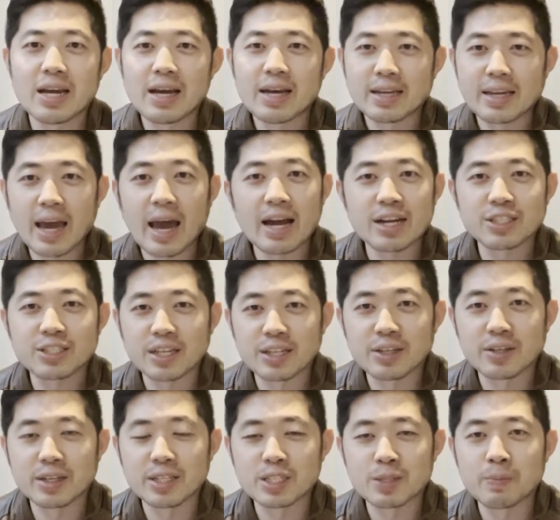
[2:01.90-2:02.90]
cash that
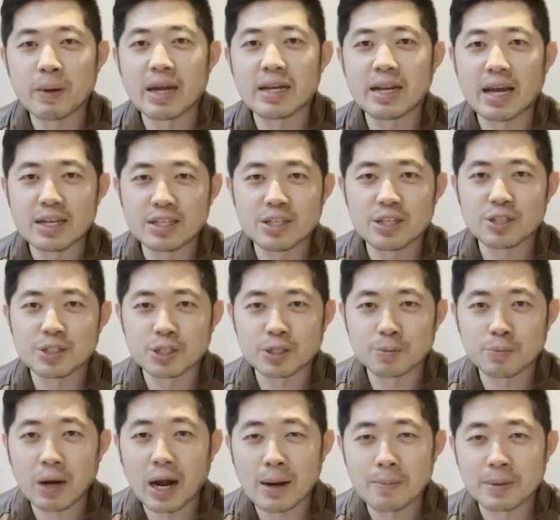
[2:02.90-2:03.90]
you can spend at
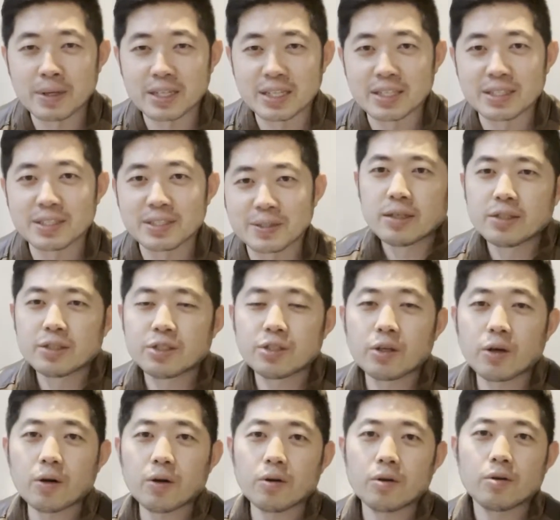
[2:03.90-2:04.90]
Caesar's properties.
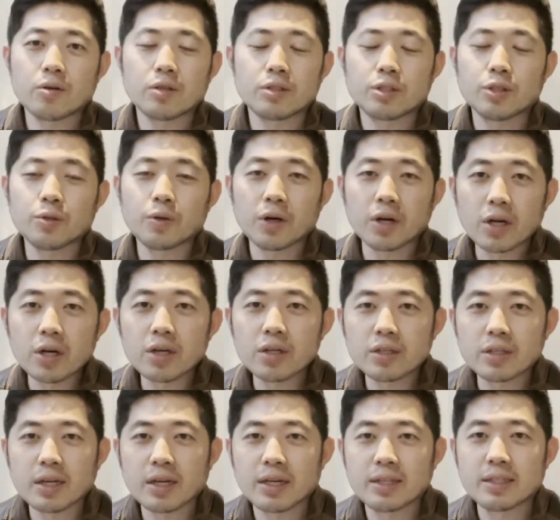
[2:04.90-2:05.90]
So to
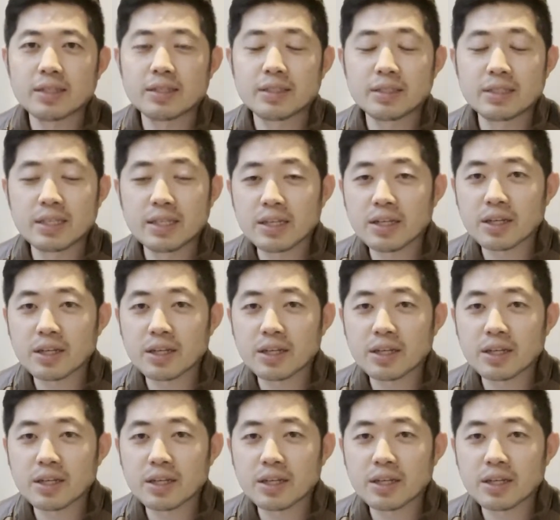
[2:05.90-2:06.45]
earn tier